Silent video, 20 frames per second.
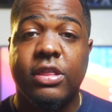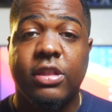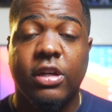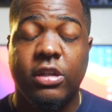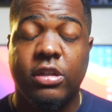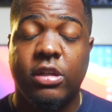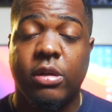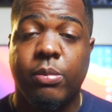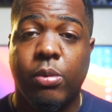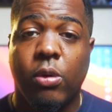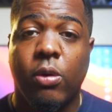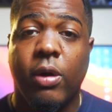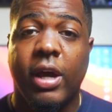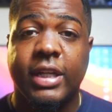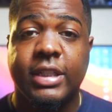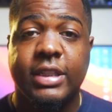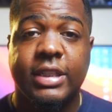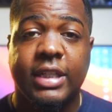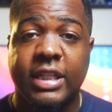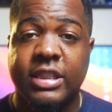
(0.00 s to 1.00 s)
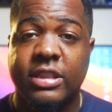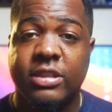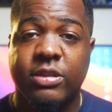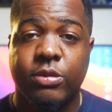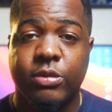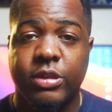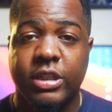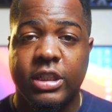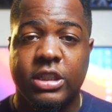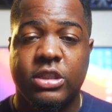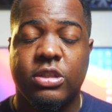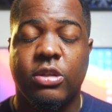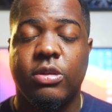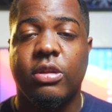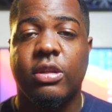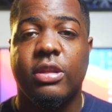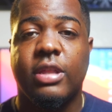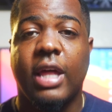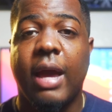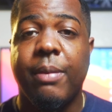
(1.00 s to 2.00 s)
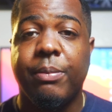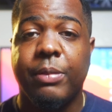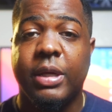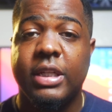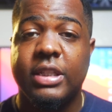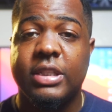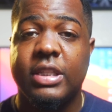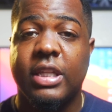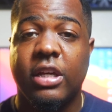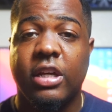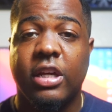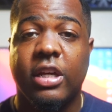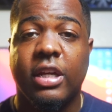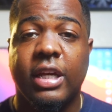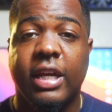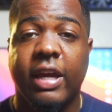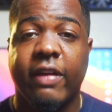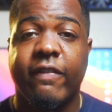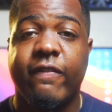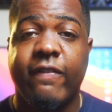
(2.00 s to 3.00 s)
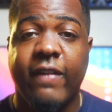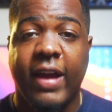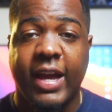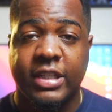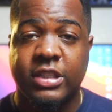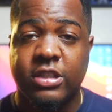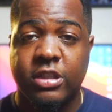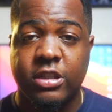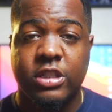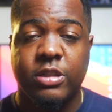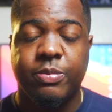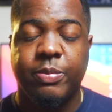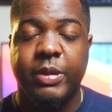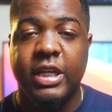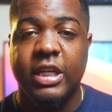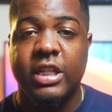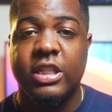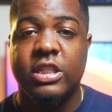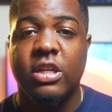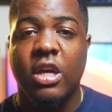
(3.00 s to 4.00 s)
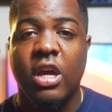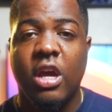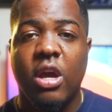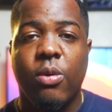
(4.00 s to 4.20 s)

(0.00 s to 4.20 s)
Thunderbolt accessories. So that means that you're gonna get faster speeds